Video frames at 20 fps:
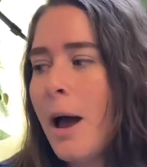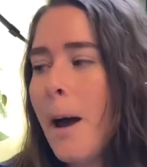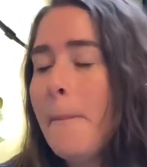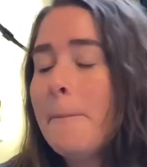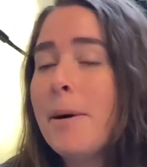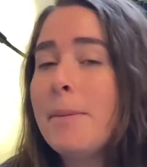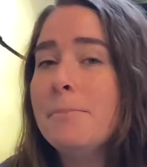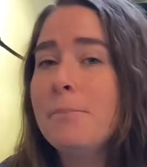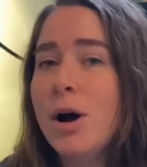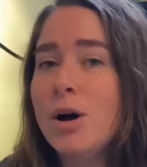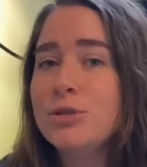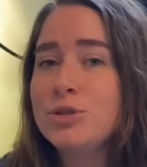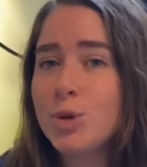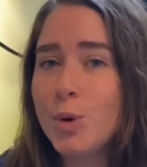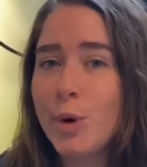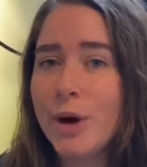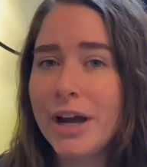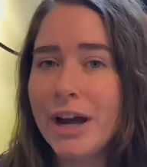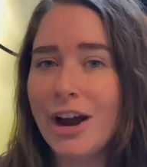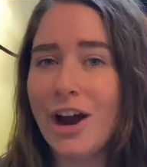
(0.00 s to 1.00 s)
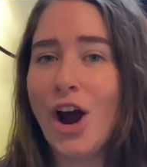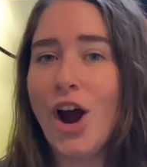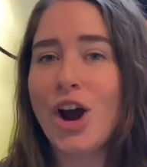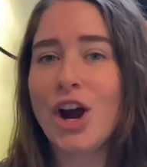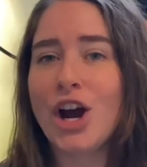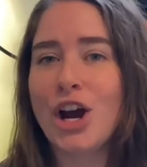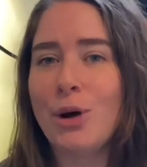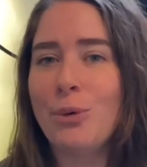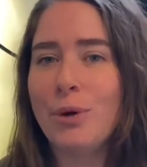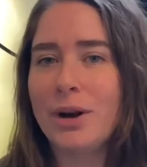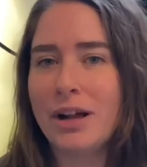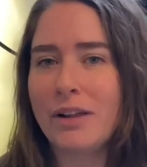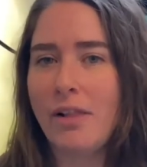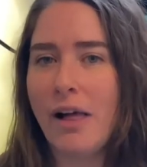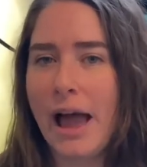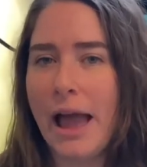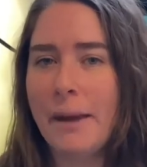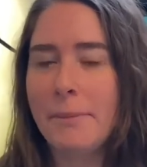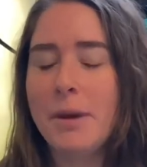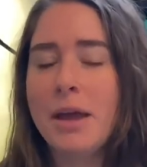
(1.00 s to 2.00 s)
but most Hoya are going to want to
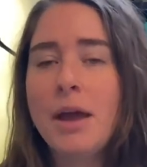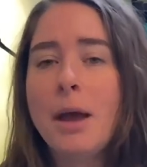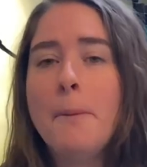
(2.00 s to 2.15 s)
climb.